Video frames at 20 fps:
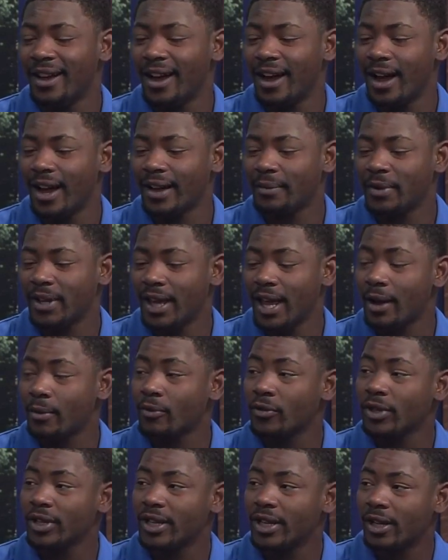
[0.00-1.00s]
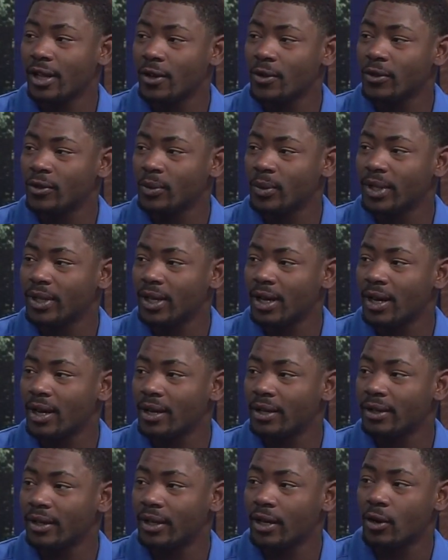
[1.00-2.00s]
I became really close with
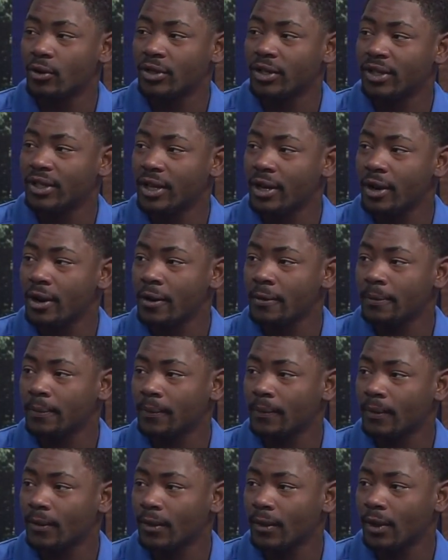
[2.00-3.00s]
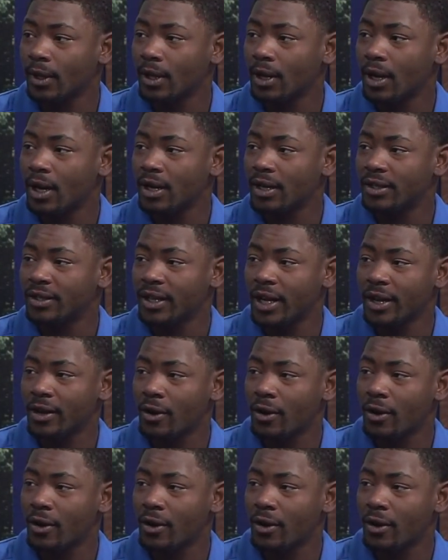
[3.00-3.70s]
uh, the coaches there, uh, Jay